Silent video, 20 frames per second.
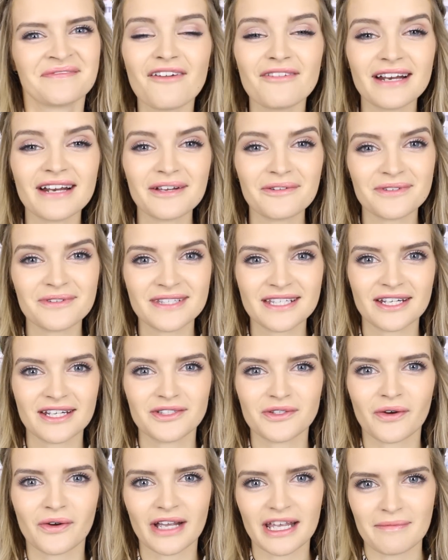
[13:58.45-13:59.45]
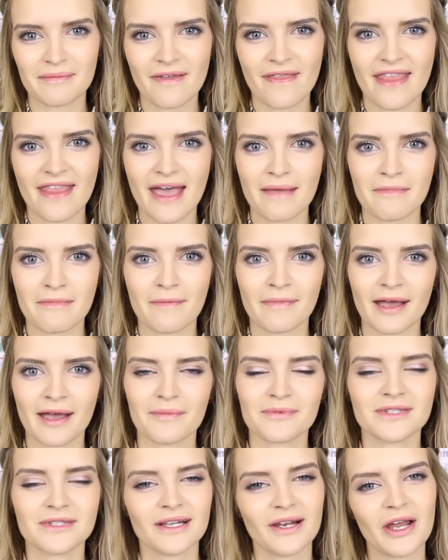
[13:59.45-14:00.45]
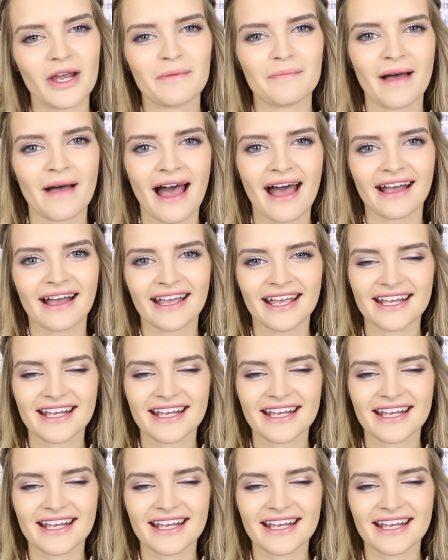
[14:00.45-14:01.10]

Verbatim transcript: I really wanted to document them and be able to look back